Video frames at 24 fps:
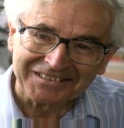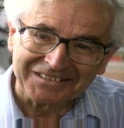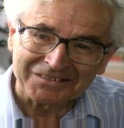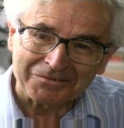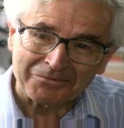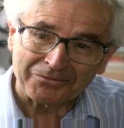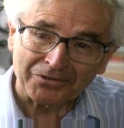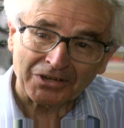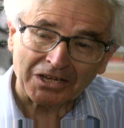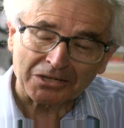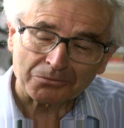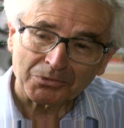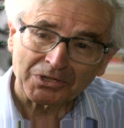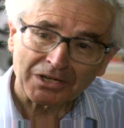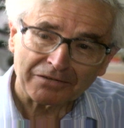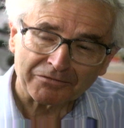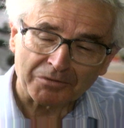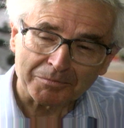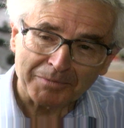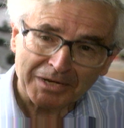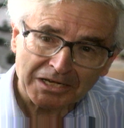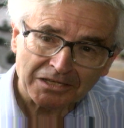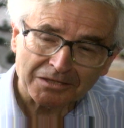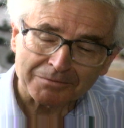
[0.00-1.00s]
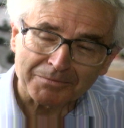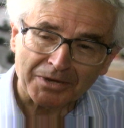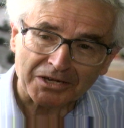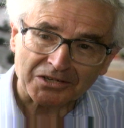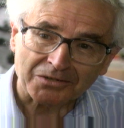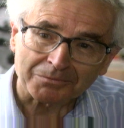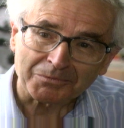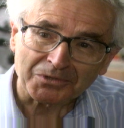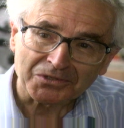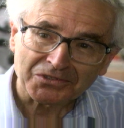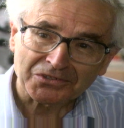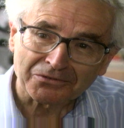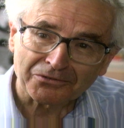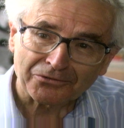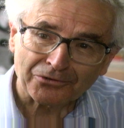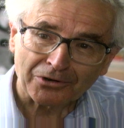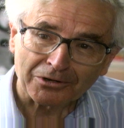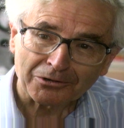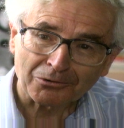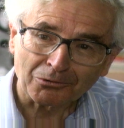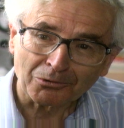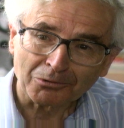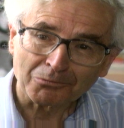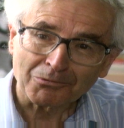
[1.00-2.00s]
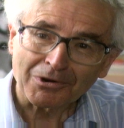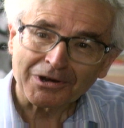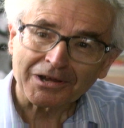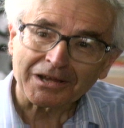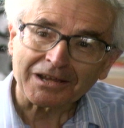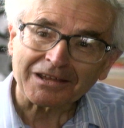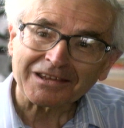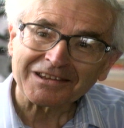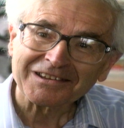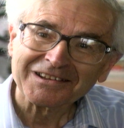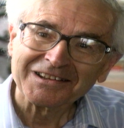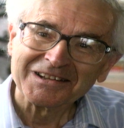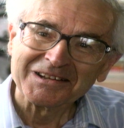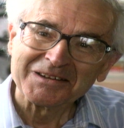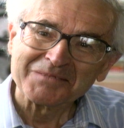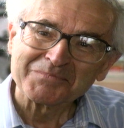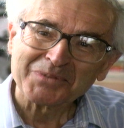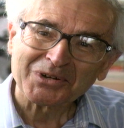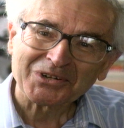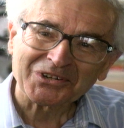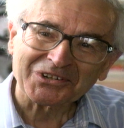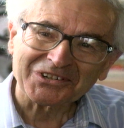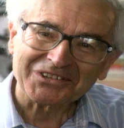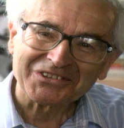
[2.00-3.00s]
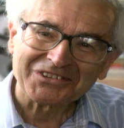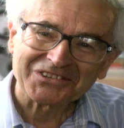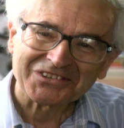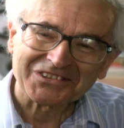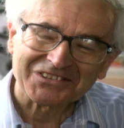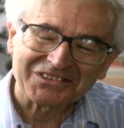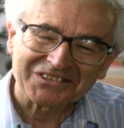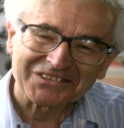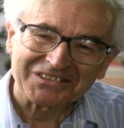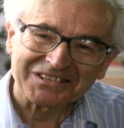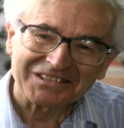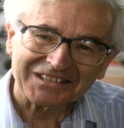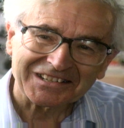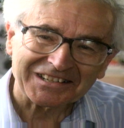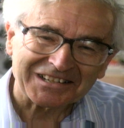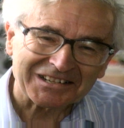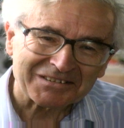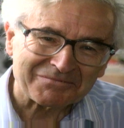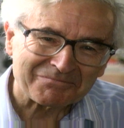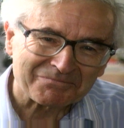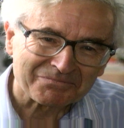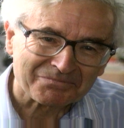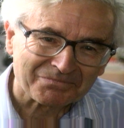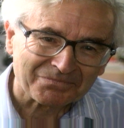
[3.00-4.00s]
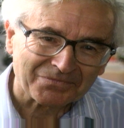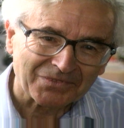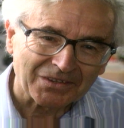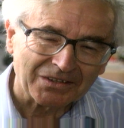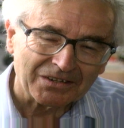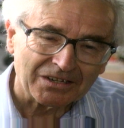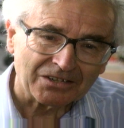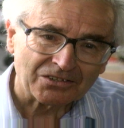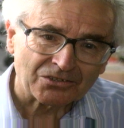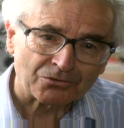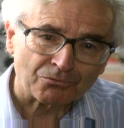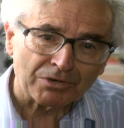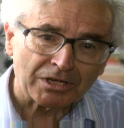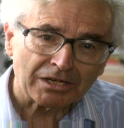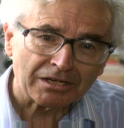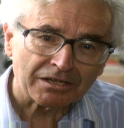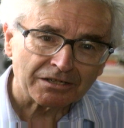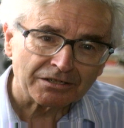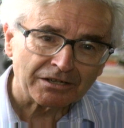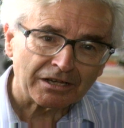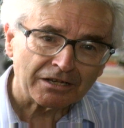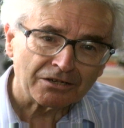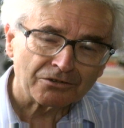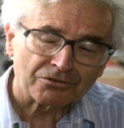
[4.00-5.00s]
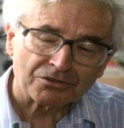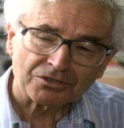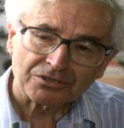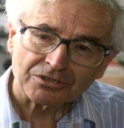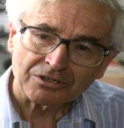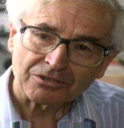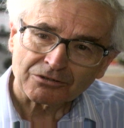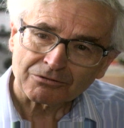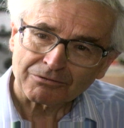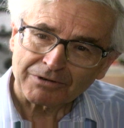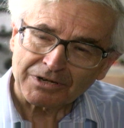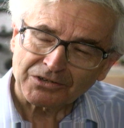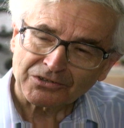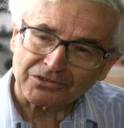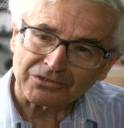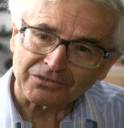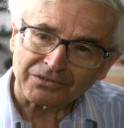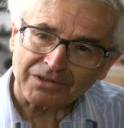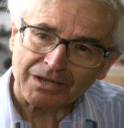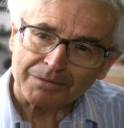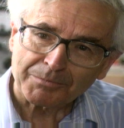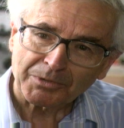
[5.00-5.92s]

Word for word: forget we'd ever made the measurements and throw it all away, because um, it's really a dangerous situation.